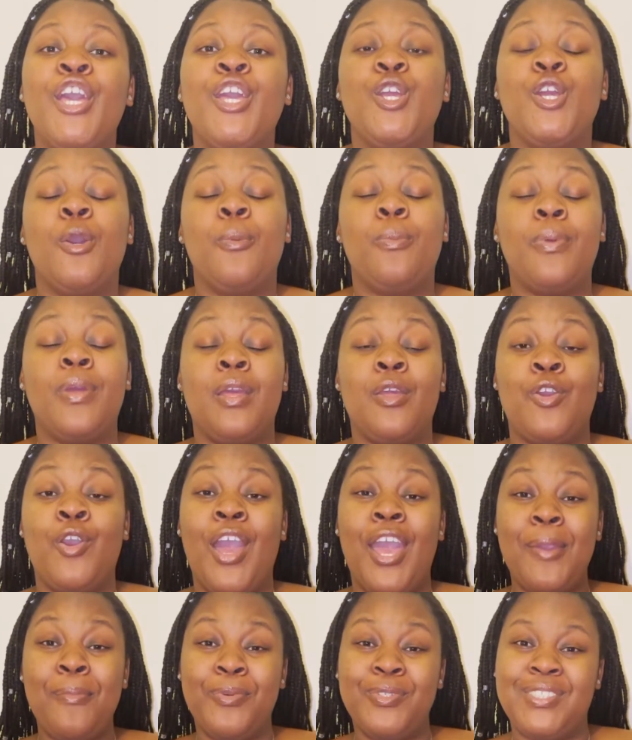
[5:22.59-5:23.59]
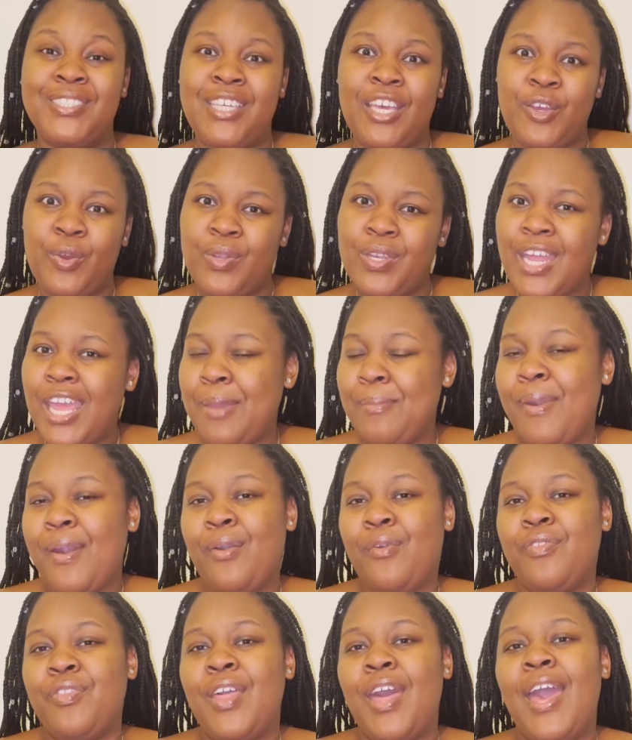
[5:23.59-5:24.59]
You're able to get your name
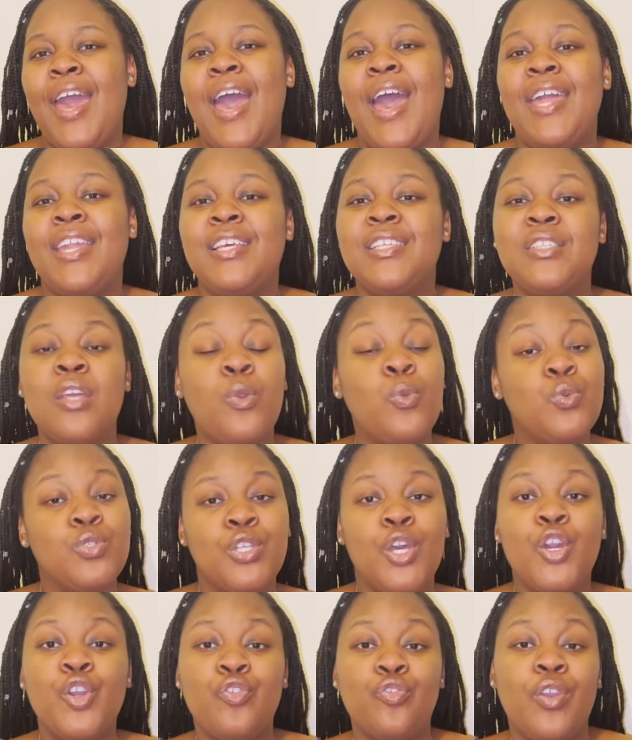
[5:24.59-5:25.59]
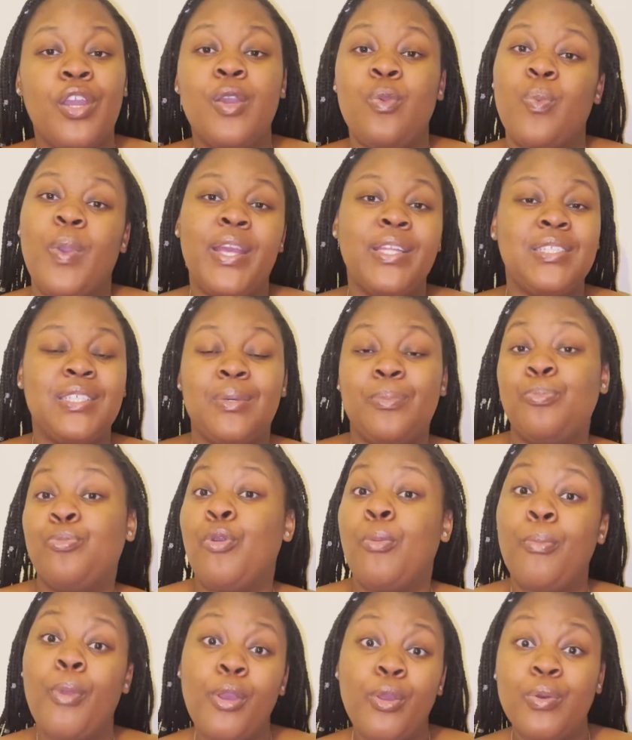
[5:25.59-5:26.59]
out there, and it's also a great way to
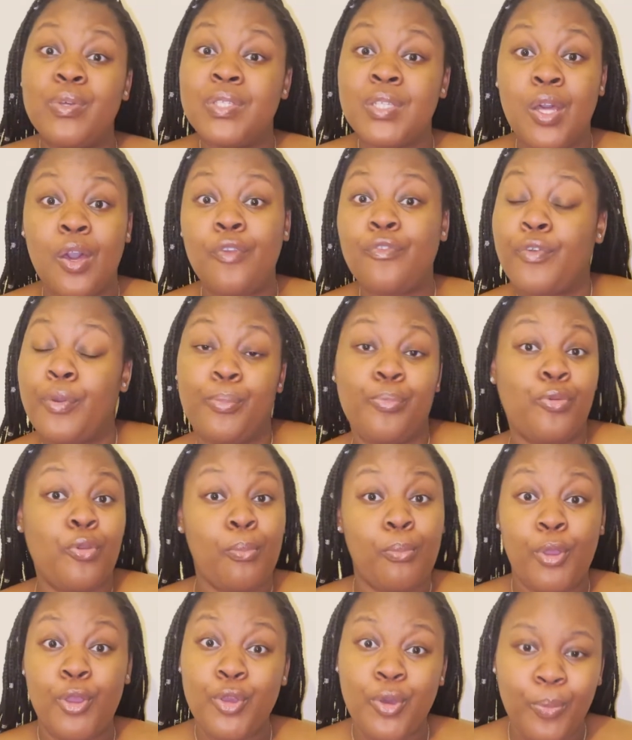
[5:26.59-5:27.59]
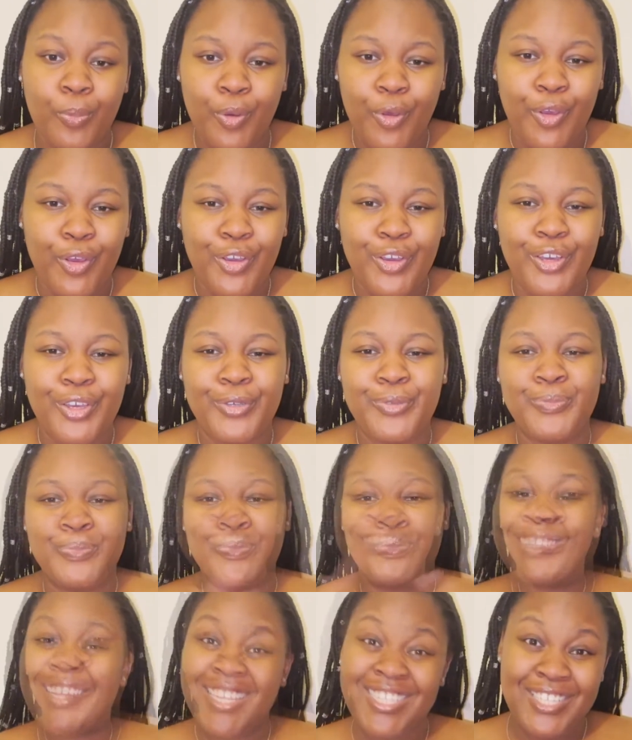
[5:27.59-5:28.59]
promote yourself and promote your book.
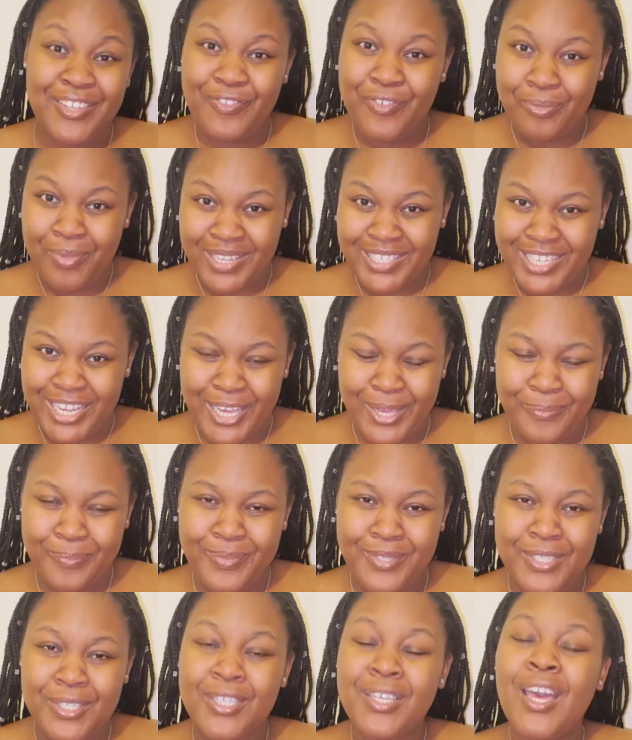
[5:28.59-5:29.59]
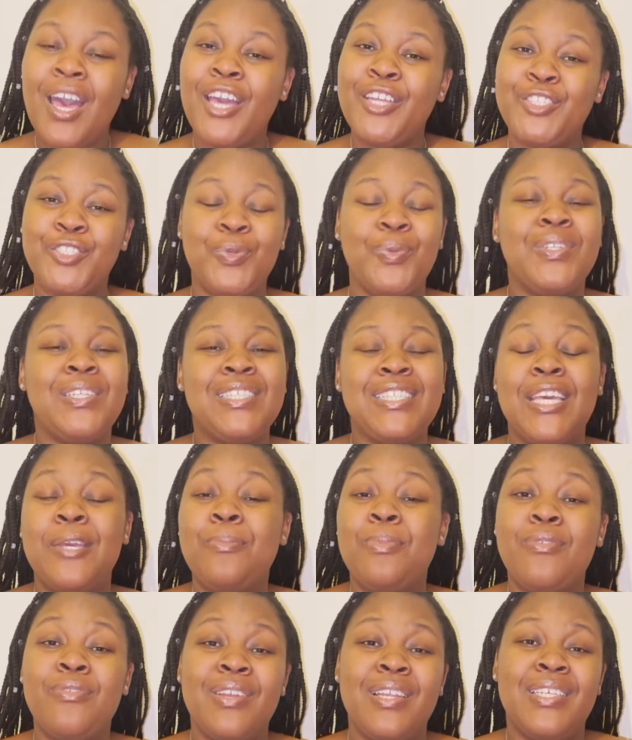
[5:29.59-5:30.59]
So that's it for my tips. I do want to say
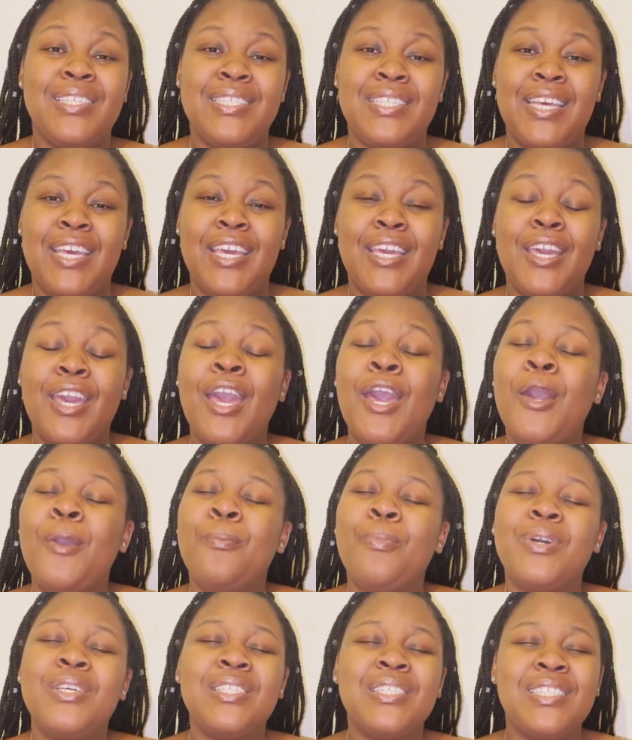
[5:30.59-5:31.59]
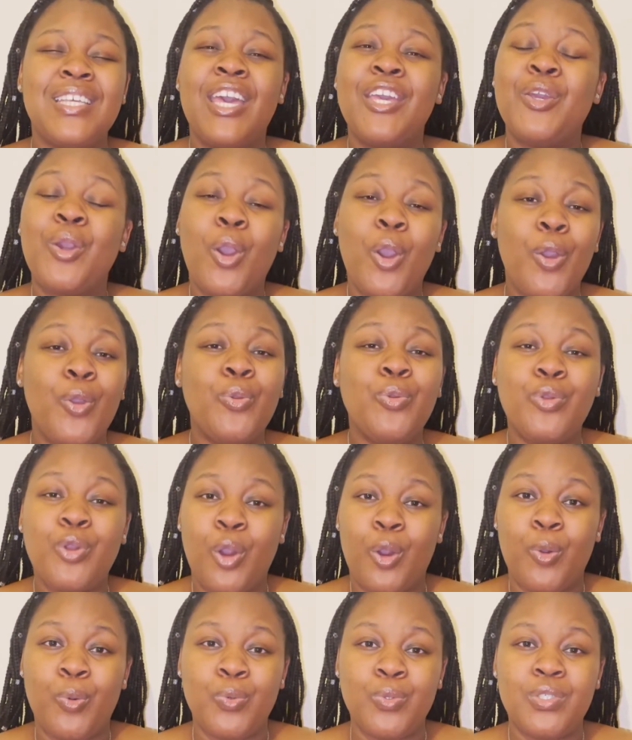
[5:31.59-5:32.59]
be realistic, but set your own
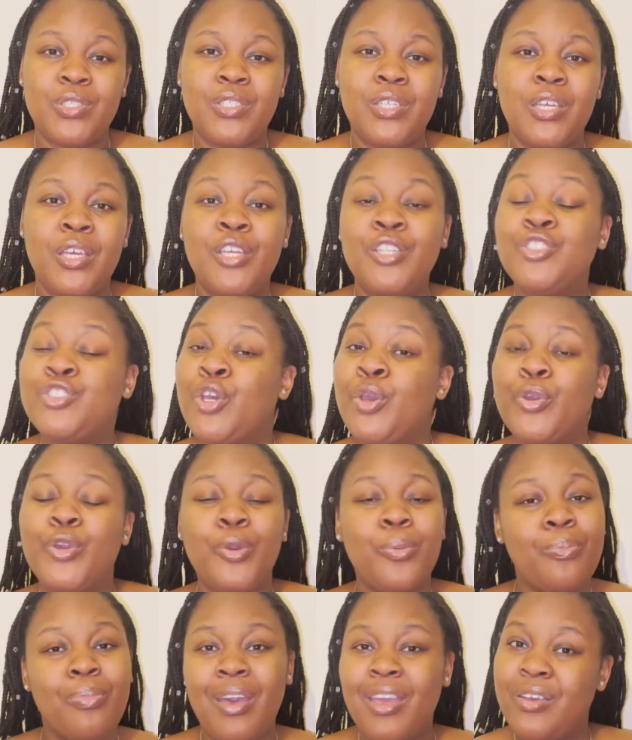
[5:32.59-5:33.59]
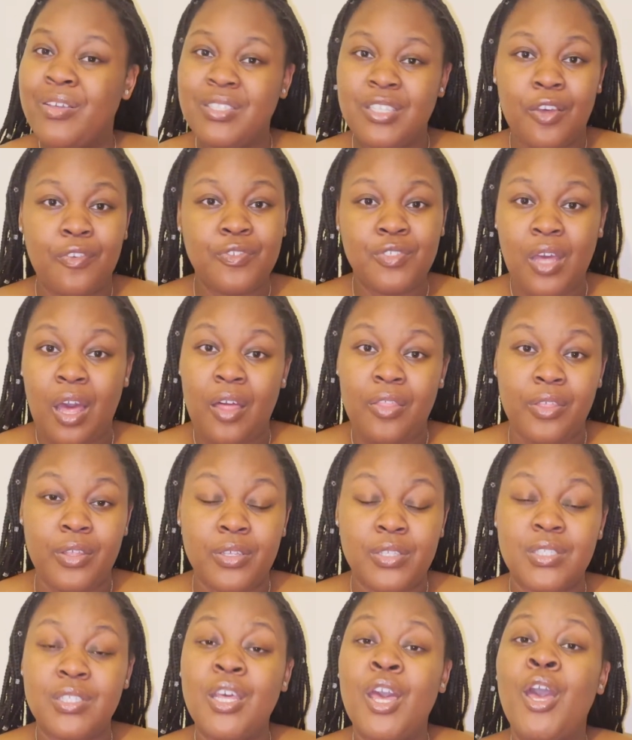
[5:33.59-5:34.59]
goals. Don't compare yourself to
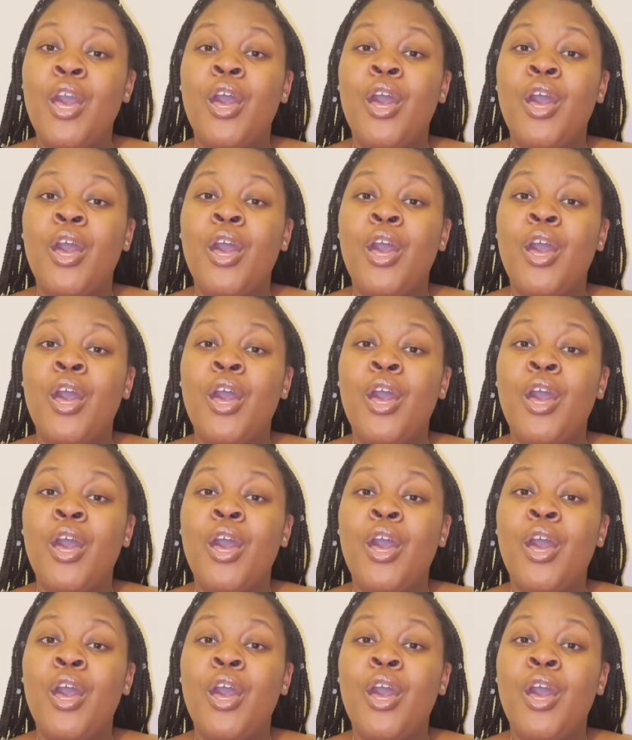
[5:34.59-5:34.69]
others.